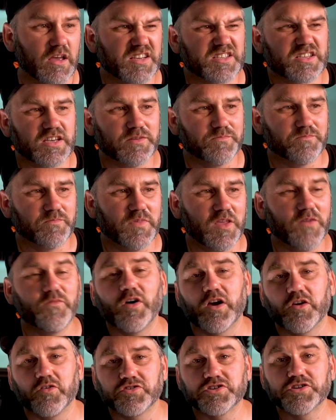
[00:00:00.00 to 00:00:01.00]
Actually,
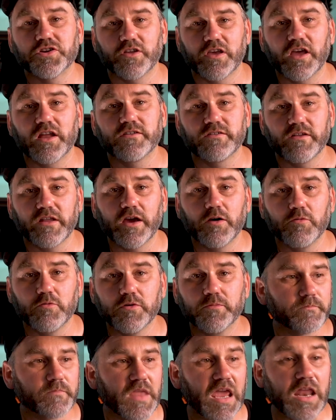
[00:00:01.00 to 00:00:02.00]
if I could shoot a gun today, I would.